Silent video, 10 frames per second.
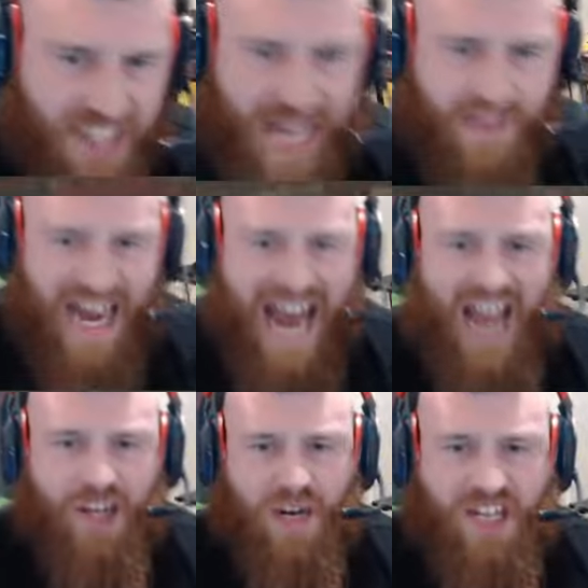having an
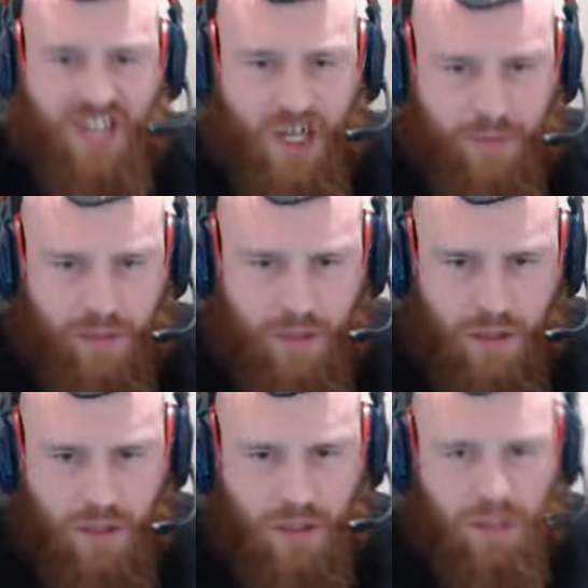aneurysm.
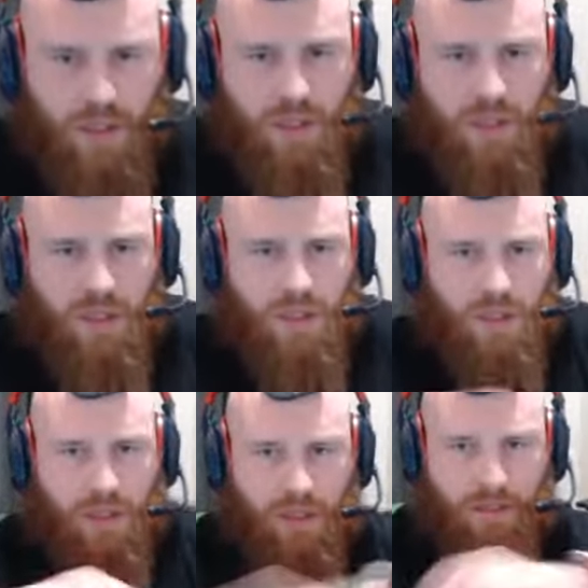
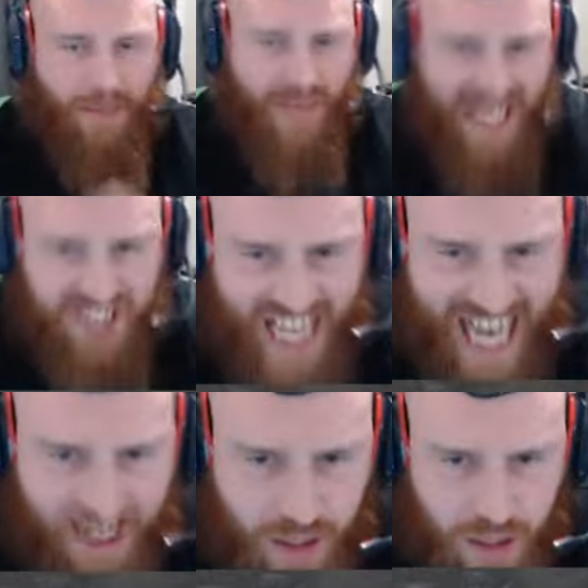My bad, Chad.